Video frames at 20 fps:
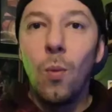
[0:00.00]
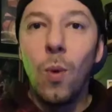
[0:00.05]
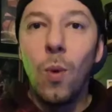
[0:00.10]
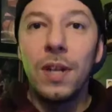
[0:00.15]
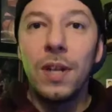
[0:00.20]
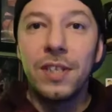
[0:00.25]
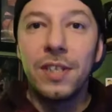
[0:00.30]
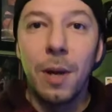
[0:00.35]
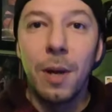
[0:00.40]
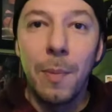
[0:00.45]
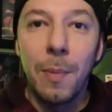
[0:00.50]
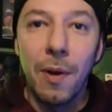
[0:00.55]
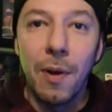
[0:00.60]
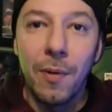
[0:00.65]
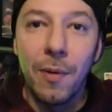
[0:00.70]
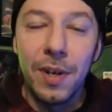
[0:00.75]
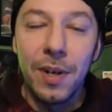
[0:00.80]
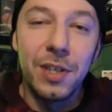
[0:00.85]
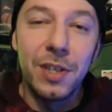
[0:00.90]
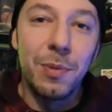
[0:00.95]
What's up,
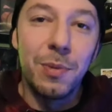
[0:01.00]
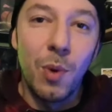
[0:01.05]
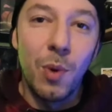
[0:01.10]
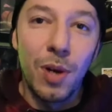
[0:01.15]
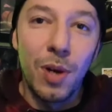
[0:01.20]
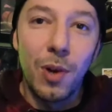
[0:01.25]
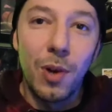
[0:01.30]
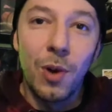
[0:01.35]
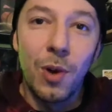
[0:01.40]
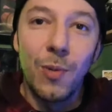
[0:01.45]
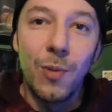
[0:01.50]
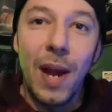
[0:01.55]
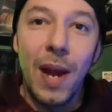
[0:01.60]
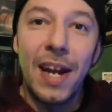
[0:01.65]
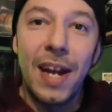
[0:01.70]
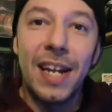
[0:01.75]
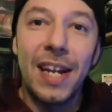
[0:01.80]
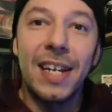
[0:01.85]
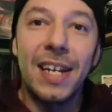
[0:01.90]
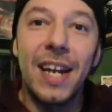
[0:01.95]
everyone? It's your boy Norin
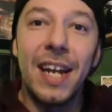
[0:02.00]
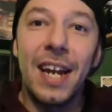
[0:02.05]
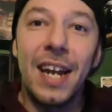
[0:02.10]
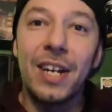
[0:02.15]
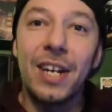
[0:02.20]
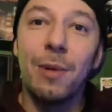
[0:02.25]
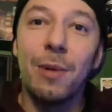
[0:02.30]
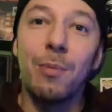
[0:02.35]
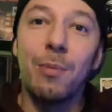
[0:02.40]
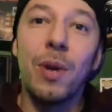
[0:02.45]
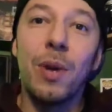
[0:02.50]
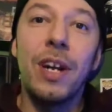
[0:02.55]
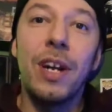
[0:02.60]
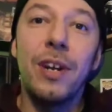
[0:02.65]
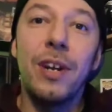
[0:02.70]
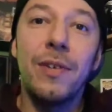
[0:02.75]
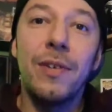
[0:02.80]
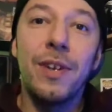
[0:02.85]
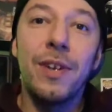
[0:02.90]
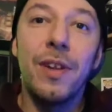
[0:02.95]
Radd 89 here,
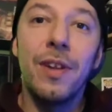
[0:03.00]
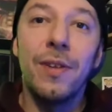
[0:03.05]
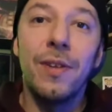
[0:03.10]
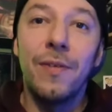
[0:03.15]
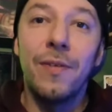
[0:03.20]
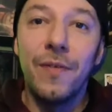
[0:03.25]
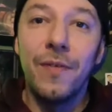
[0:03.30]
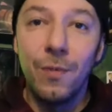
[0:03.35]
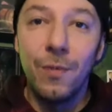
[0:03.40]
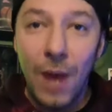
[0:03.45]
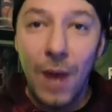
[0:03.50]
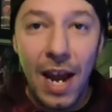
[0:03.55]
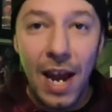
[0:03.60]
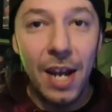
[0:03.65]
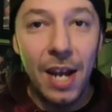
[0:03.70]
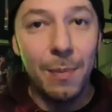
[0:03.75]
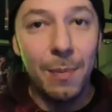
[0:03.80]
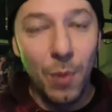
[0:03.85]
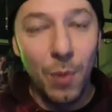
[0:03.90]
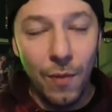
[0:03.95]
bringing you another
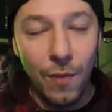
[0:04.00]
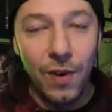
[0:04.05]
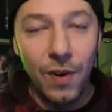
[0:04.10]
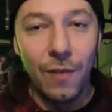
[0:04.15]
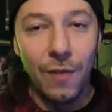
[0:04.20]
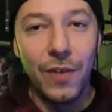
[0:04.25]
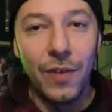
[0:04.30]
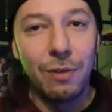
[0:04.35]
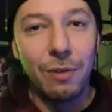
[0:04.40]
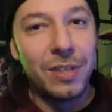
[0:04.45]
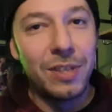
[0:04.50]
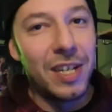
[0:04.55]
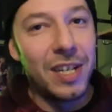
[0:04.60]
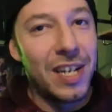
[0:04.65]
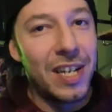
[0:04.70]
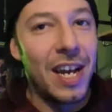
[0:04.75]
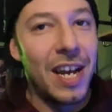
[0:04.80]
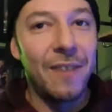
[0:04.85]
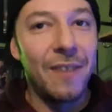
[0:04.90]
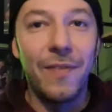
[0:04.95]
rad movie review
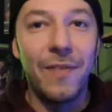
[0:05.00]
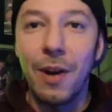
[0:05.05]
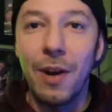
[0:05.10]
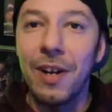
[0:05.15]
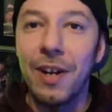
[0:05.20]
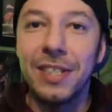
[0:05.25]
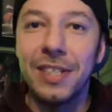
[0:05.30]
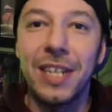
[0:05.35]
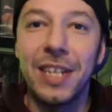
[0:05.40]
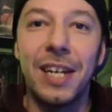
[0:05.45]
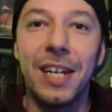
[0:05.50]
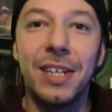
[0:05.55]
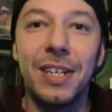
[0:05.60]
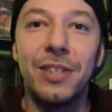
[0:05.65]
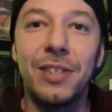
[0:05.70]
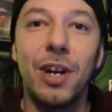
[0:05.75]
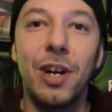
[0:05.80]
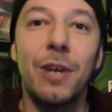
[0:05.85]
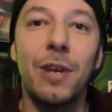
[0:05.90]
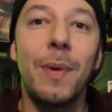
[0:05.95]
today. Very excited to
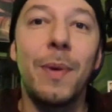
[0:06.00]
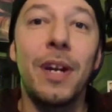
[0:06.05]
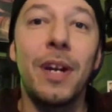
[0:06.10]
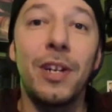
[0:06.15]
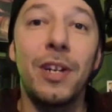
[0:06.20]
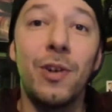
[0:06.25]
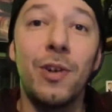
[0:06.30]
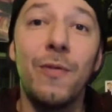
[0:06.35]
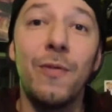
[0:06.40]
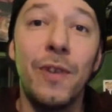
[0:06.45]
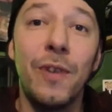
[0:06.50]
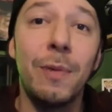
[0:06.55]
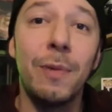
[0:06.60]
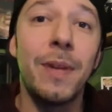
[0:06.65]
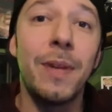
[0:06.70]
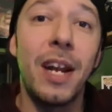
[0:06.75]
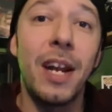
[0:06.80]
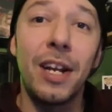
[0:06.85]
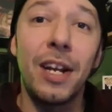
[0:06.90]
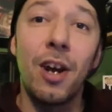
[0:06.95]
talk about a new film
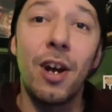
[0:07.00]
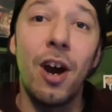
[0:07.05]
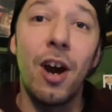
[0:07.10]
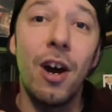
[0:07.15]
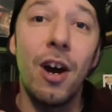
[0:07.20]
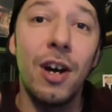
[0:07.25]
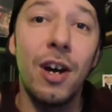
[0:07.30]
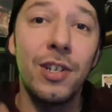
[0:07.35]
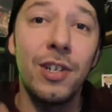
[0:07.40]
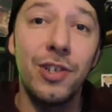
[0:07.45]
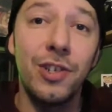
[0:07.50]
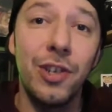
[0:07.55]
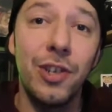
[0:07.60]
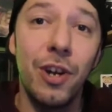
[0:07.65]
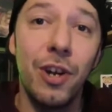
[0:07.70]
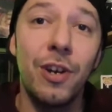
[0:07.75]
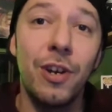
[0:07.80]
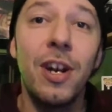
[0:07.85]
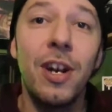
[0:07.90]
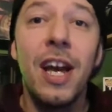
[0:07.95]
that I caught on
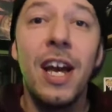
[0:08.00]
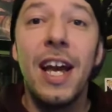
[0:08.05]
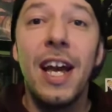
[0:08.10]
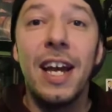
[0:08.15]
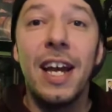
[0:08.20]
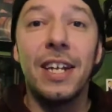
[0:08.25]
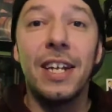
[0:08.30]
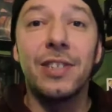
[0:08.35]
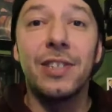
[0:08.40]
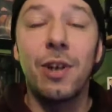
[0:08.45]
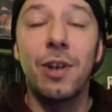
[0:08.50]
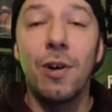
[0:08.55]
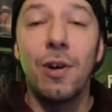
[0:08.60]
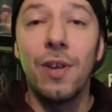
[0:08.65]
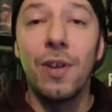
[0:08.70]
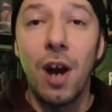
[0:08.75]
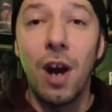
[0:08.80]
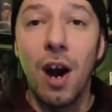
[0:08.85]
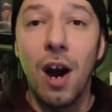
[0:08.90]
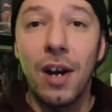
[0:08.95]
Shudder, and it's
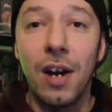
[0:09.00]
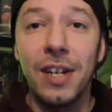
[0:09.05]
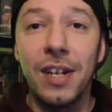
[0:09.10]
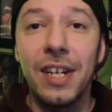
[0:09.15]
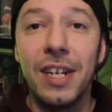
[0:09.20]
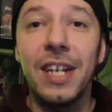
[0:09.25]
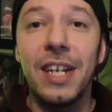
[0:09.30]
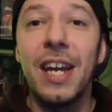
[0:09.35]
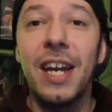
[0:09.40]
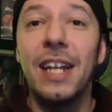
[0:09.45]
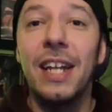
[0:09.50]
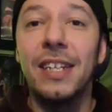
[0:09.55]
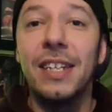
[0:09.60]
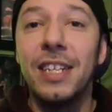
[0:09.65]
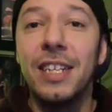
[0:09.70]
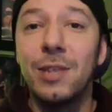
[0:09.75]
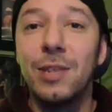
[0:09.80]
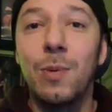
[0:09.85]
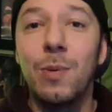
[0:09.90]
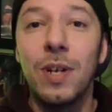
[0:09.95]
called Oddity. And
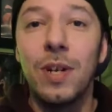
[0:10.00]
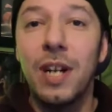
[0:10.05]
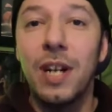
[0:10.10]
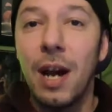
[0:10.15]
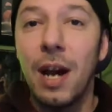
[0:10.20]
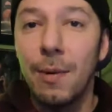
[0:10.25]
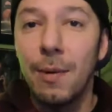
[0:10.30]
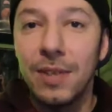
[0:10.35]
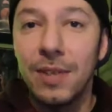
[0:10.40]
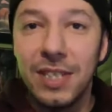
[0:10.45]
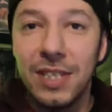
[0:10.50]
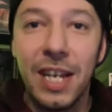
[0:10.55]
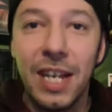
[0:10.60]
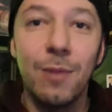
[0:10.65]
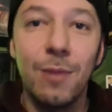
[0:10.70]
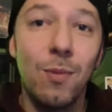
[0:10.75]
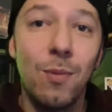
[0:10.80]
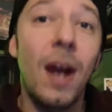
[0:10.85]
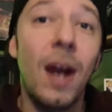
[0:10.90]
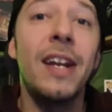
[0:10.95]
this one, I would say,
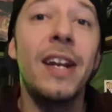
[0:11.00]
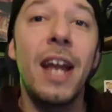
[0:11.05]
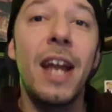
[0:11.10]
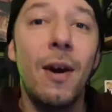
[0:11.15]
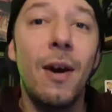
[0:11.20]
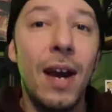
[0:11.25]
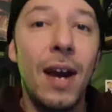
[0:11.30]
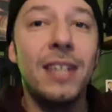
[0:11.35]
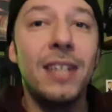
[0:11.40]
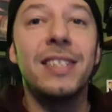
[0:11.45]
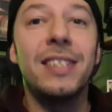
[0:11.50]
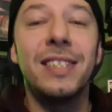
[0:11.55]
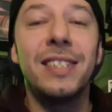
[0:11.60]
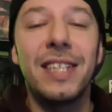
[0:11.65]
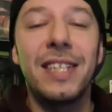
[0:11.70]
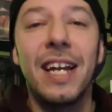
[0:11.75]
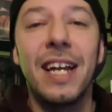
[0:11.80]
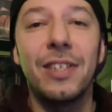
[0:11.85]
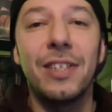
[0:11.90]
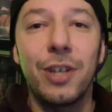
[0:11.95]
right now, as it
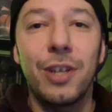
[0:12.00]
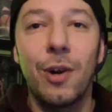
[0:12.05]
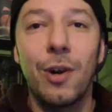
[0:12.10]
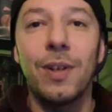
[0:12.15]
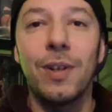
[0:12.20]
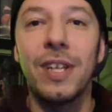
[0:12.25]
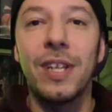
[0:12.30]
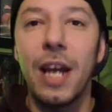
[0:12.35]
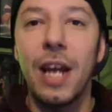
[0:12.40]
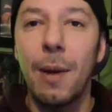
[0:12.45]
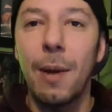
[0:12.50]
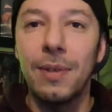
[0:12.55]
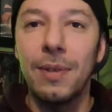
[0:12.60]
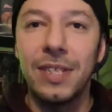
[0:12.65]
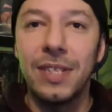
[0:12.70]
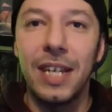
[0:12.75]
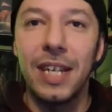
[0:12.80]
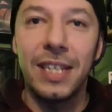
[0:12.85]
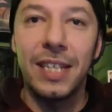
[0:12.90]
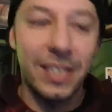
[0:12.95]
stands currently, I would
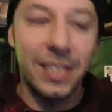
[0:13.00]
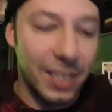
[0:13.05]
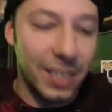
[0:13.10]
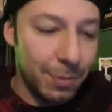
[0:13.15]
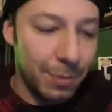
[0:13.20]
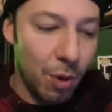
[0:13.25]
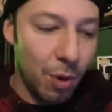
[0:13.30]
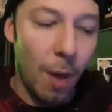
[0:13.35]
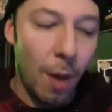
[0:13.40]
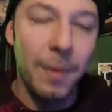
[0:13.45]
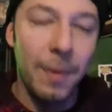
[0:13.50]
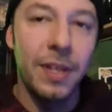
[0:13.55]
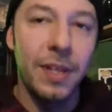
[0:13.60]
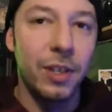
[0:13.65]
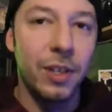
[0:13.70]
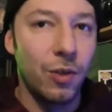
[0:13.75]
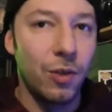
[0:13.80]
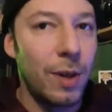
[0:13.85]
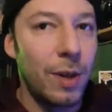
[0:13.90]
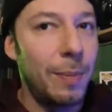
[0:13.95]
say this is probably the
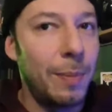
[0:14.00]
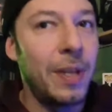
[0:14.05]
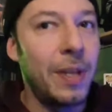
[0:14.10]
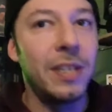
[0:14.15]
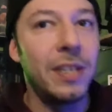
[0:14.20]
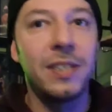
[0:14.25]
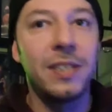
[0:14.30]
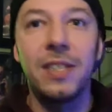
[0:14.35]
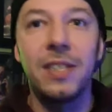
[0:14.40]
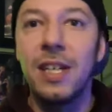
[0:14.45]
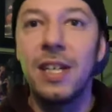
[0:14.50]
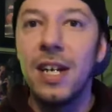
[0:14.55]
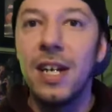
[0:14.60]
creepiest,